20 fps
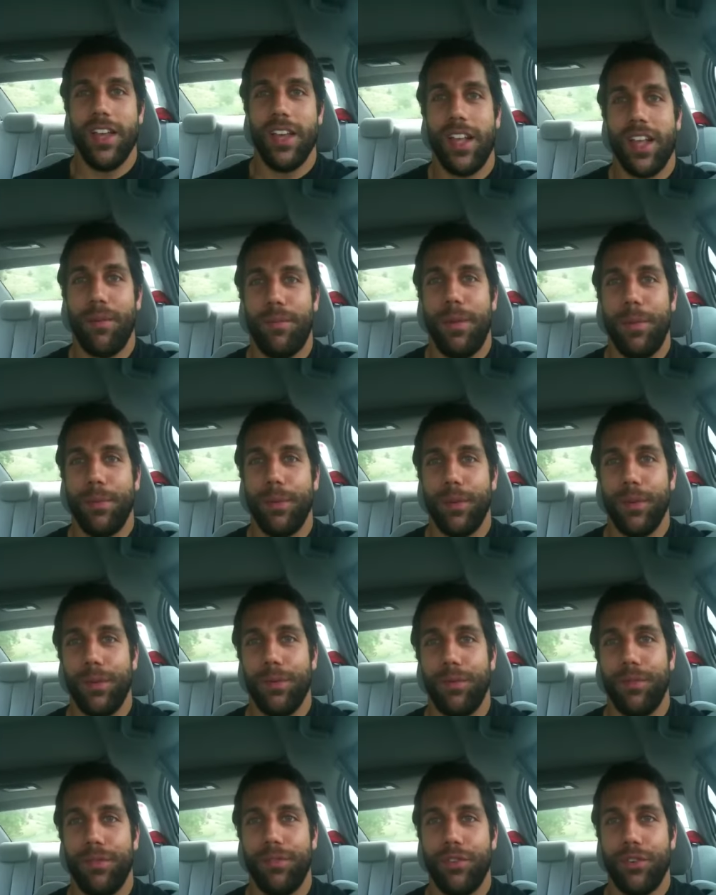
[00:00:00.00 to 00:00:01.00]
Got people
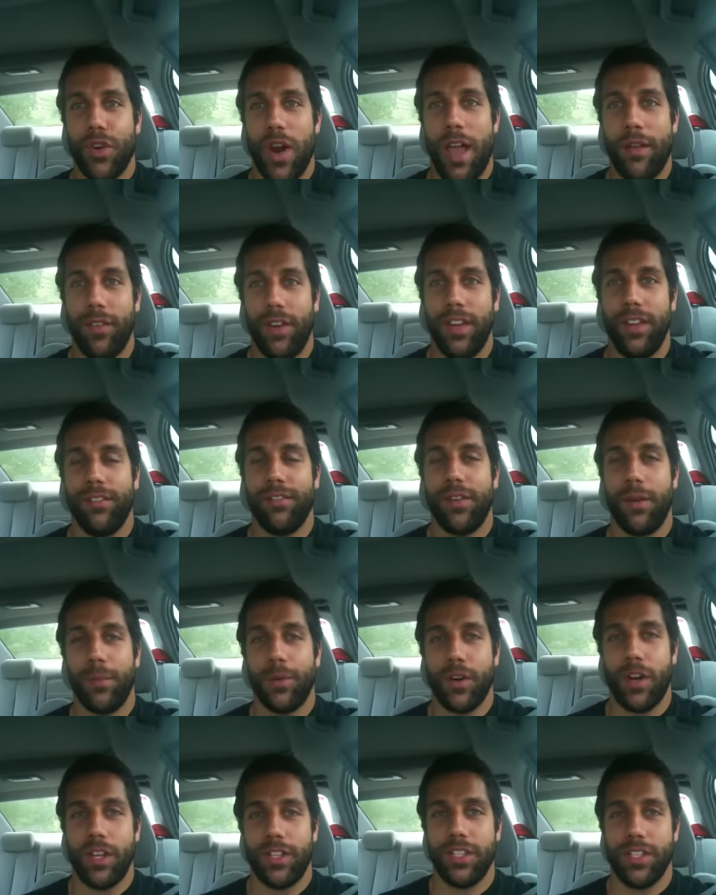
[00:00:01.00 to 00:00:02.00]
driving in from
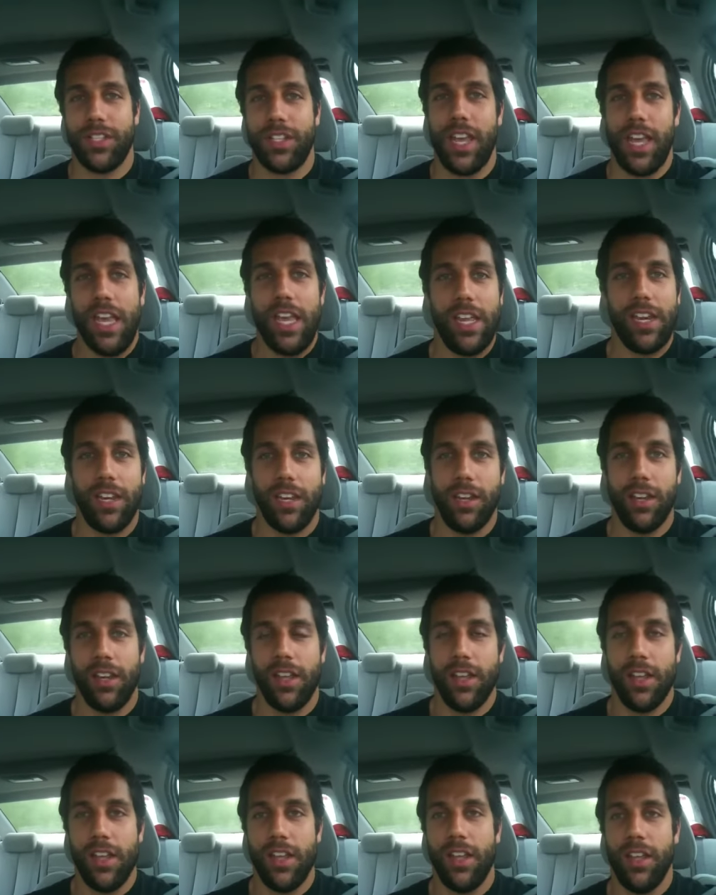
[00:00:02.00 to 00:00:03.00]
across the state,
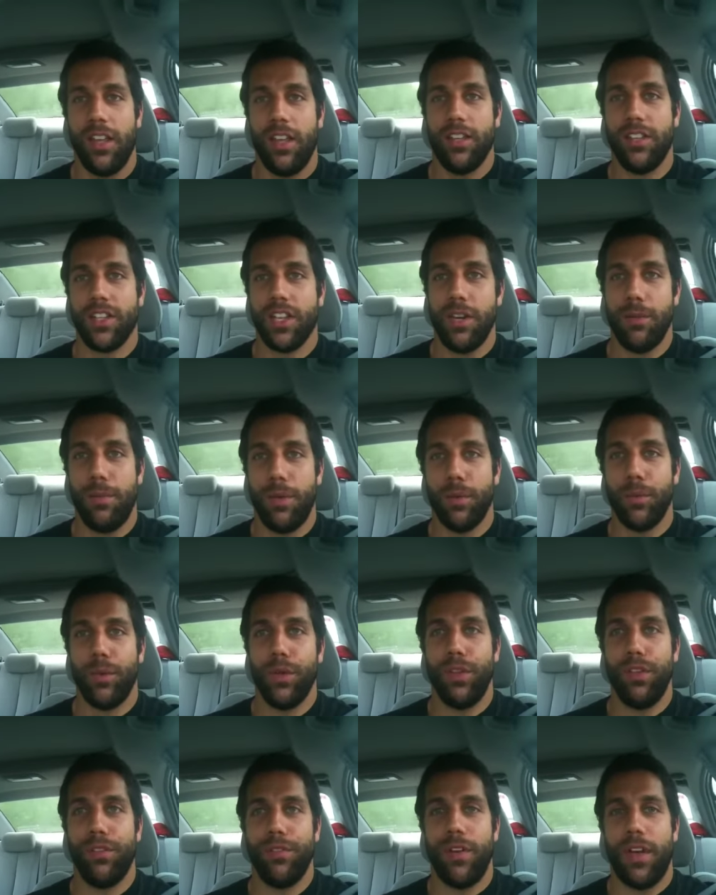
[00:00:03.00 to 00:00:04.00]
and it's going to be a
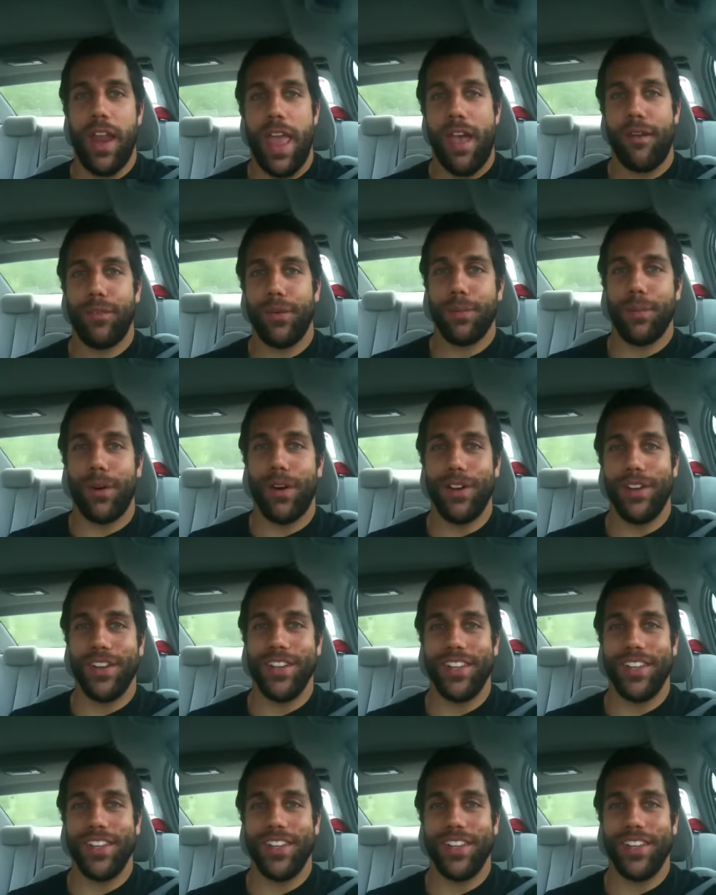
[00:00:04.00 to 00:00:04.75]
really fun after party